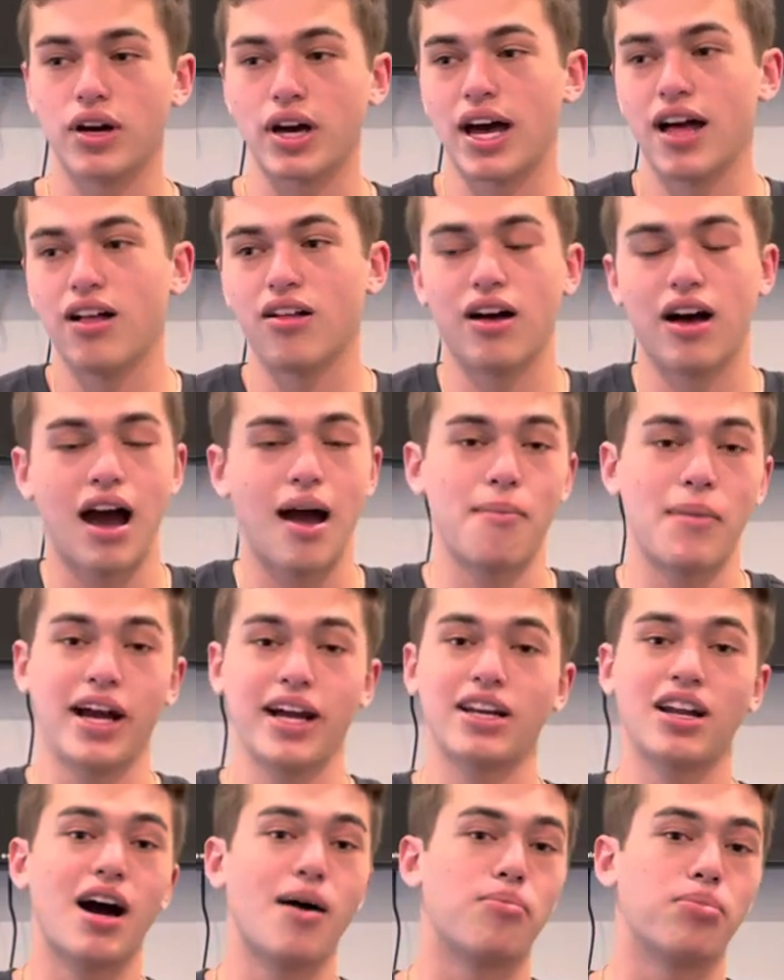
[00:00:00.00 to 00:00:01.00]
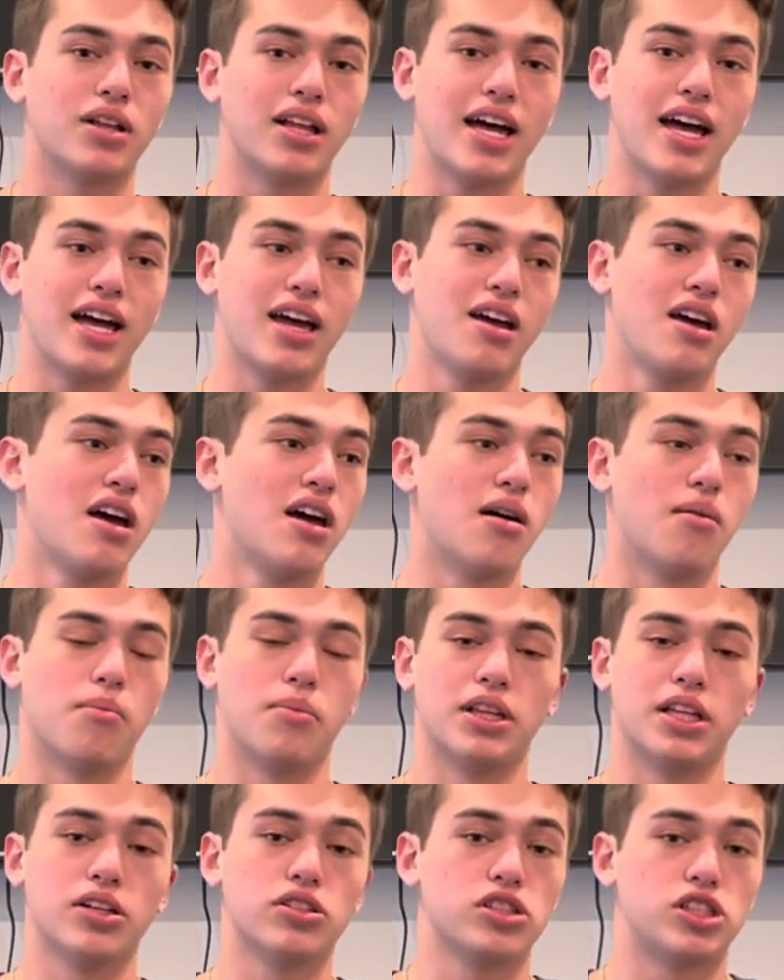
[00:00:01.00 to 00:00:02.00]
Hell, I might not play, but
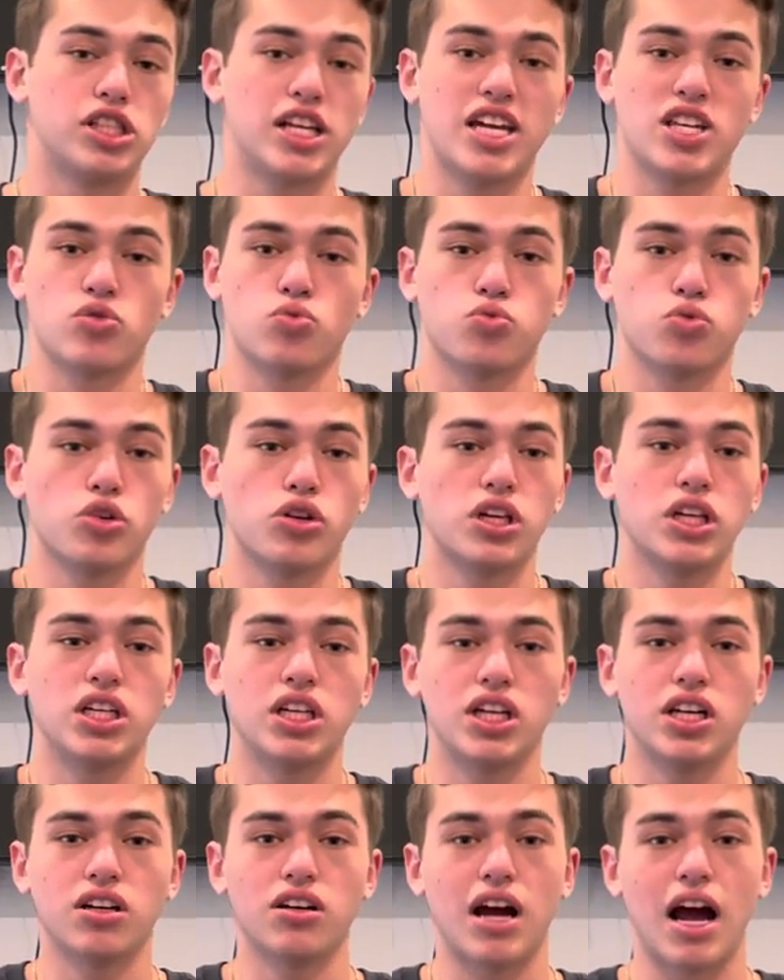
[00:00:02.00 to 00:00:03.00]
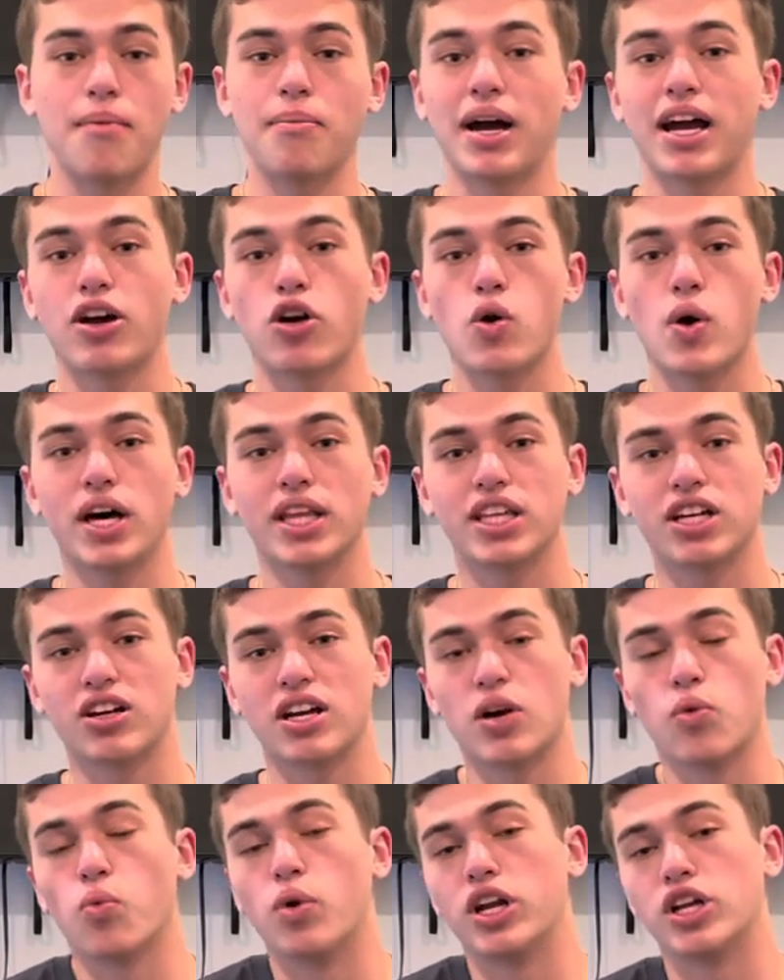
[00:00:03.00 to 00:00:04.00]
there's a chance rookie year I might go out there
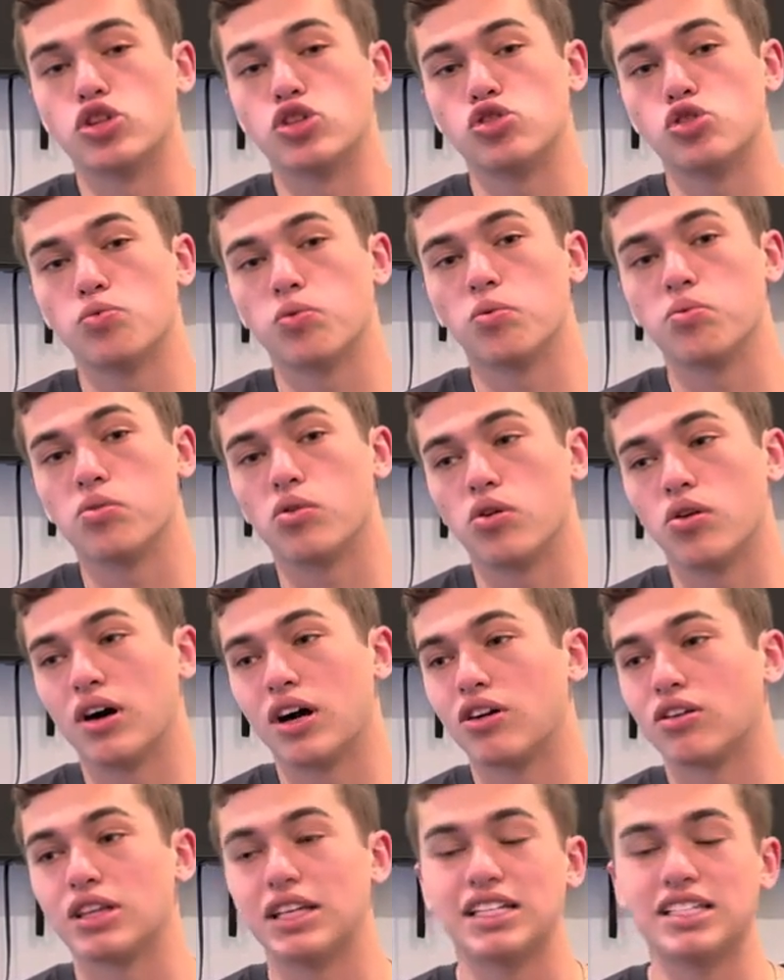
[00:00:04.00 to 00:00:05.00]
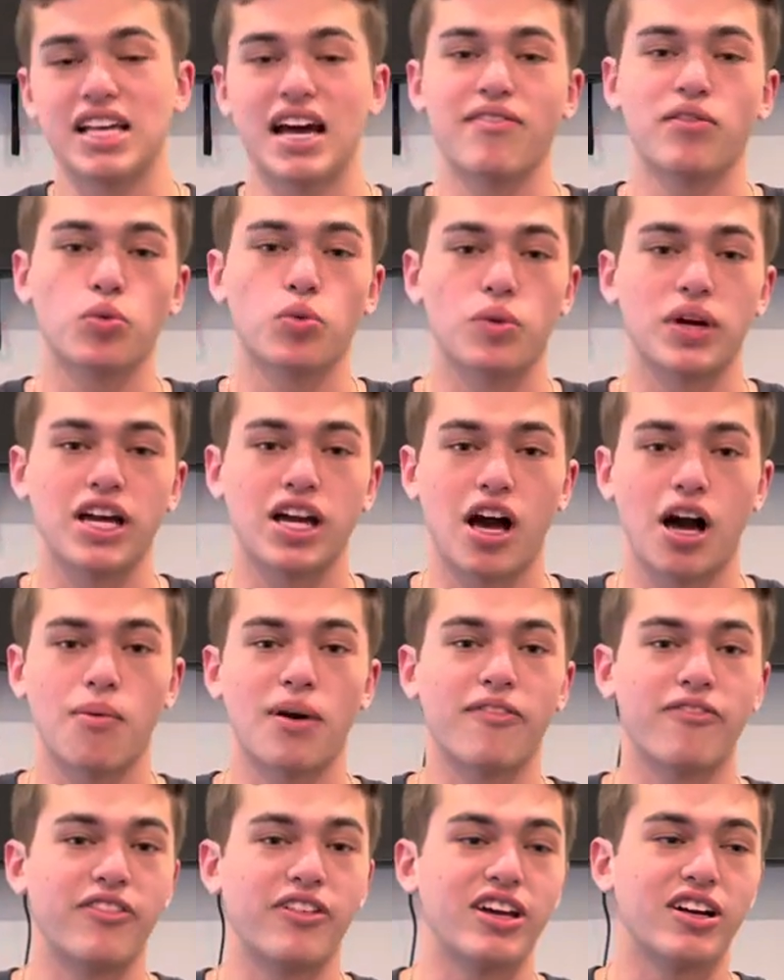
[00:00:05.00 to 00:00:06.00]
and win a Super Bowl or at least have a ring on my
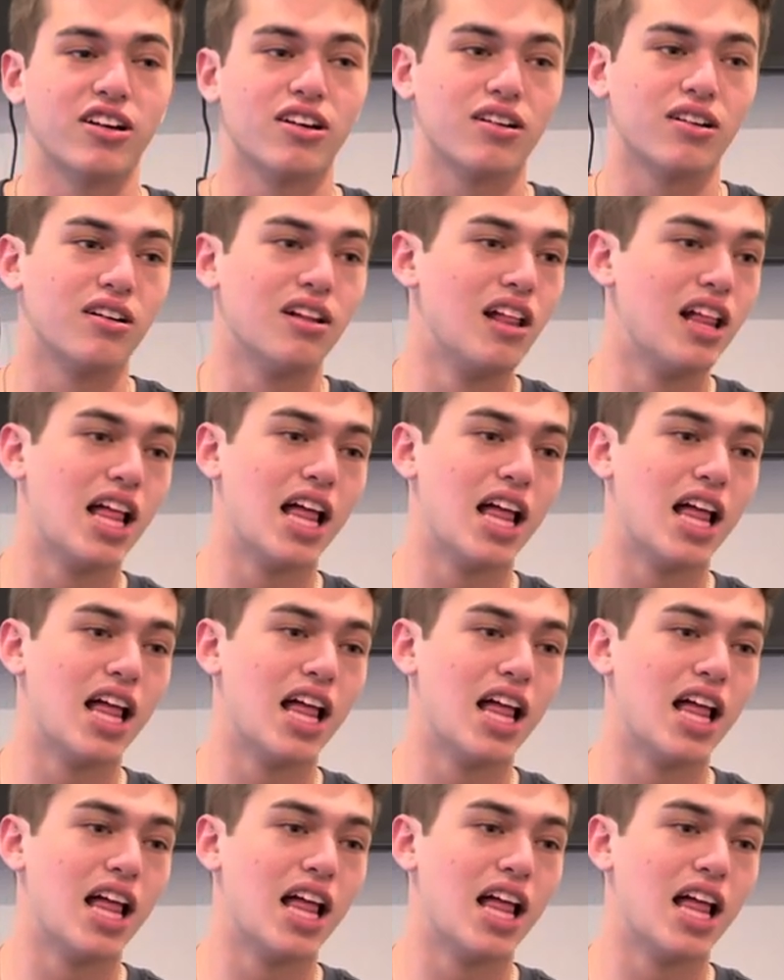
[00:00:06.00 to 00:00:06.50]
finger.